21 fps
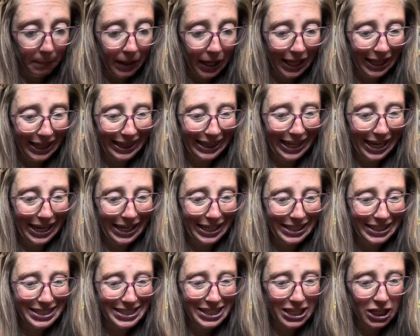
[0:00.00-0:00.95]

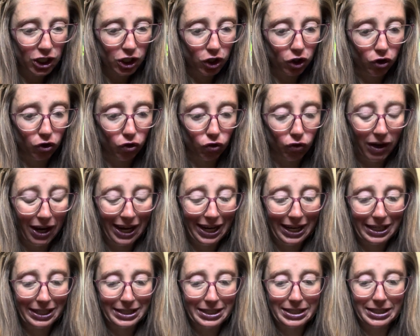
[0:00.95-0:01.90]
Late,
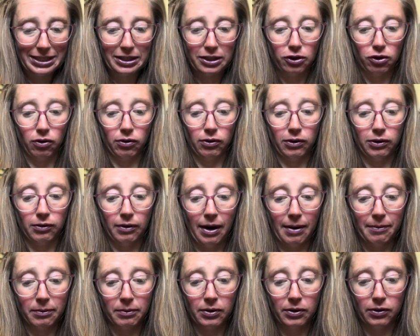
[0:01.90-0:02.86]
great. Those are the
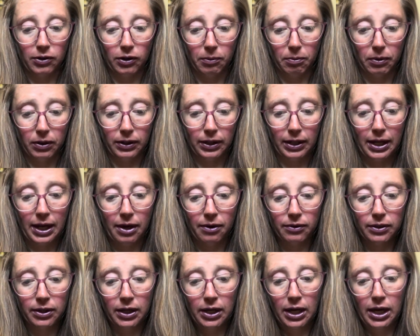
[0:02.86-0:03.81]
rhyming words, you can point it out.
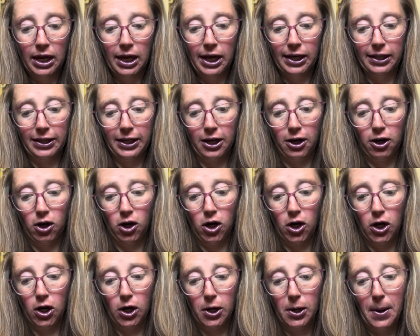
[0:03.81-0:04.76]
There
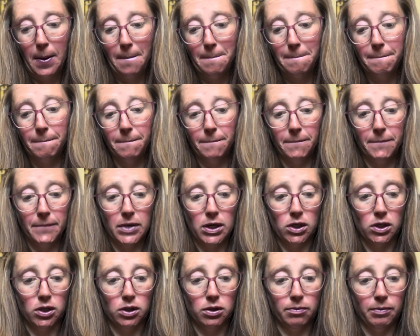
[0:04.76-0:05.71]
are
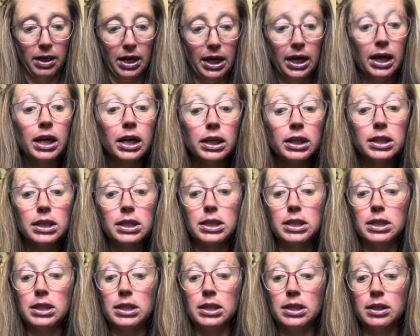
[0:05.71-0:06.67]

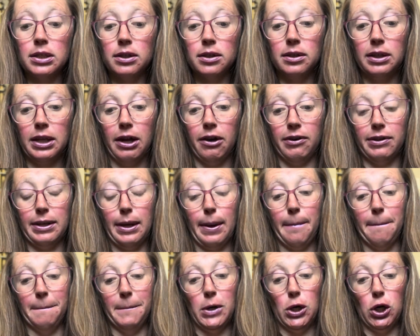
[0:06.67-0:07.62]
mermaids. There is a
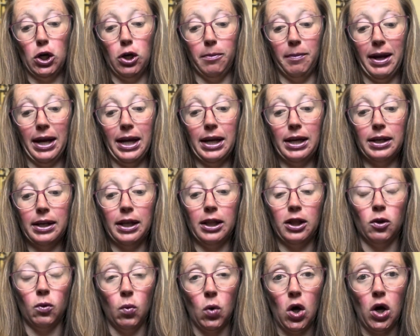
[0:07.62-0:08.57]
mermaid in
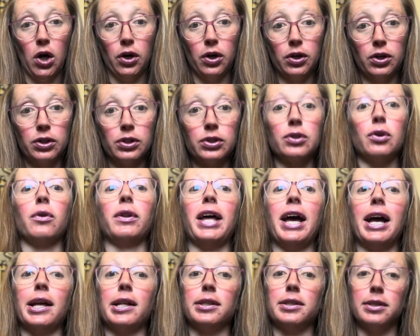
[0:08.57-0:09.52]
the water, so
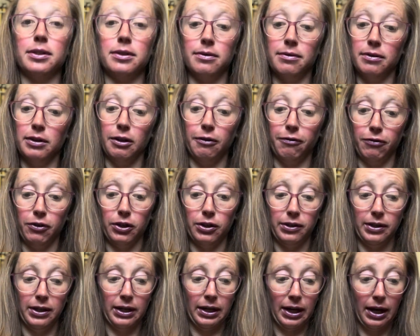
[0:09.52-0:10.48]
that's the first
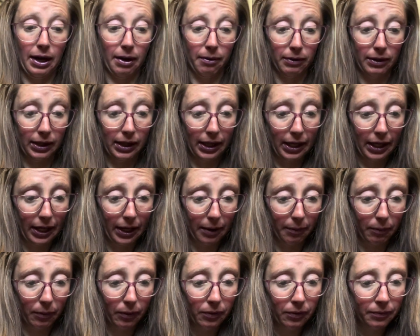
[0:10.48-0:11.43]
thing I would
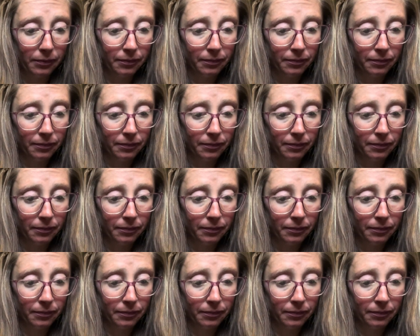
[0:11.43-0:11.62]
label.